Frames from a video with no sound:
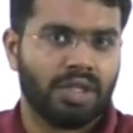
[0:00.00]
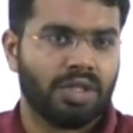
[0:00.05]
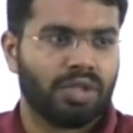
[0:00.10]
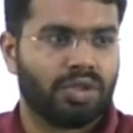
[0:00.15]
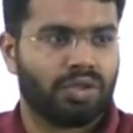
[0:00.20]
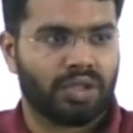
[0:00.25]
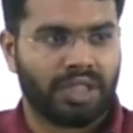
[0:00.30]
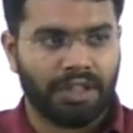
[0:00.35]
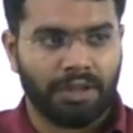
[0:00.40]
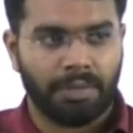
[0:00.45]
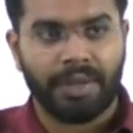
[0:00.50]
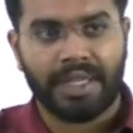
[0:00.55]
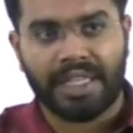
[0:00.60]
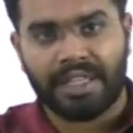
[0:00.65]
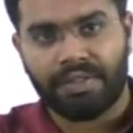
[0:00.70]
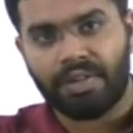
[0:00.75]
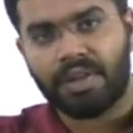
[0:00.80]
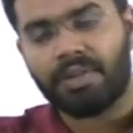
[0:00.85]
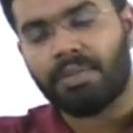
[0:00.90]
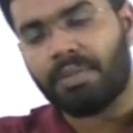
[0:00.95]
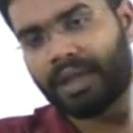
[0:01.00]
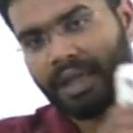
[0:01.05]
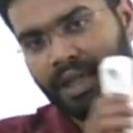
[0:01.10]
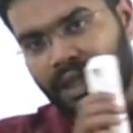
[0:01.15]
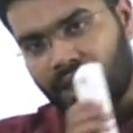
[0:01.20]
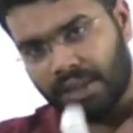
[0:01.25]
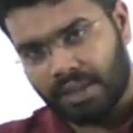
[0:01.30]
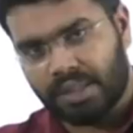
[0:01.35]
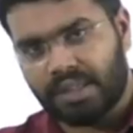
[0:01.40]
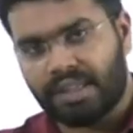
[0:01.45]
So they will be given
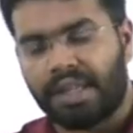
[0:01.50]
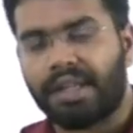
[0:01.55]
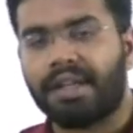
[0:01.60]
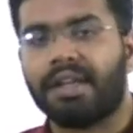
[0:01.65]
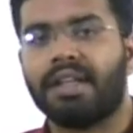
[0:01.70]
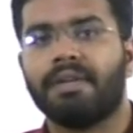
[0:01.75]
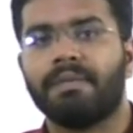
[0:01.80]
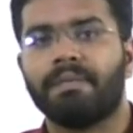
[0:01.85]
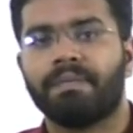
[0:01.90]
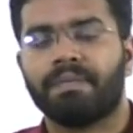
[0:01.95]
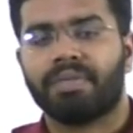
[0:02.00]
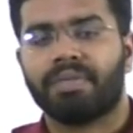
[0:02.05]
many training